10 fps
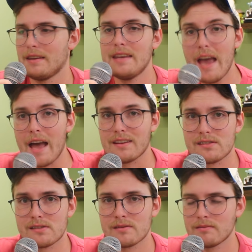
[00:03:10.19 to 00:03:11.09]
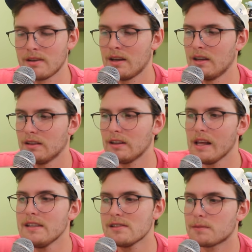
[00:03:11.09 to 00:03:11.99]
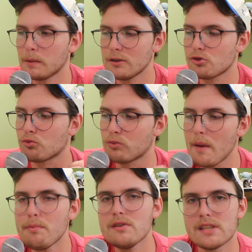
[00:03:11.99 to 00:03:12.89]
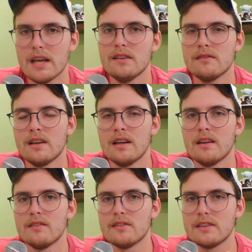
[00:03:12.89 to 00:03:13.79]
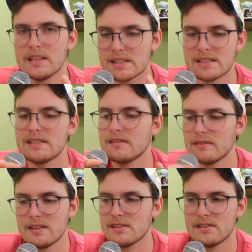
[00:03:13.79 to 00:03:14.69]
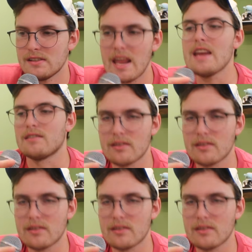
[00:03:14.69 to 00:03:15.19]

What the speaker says: Yes. The license plate should represent the state.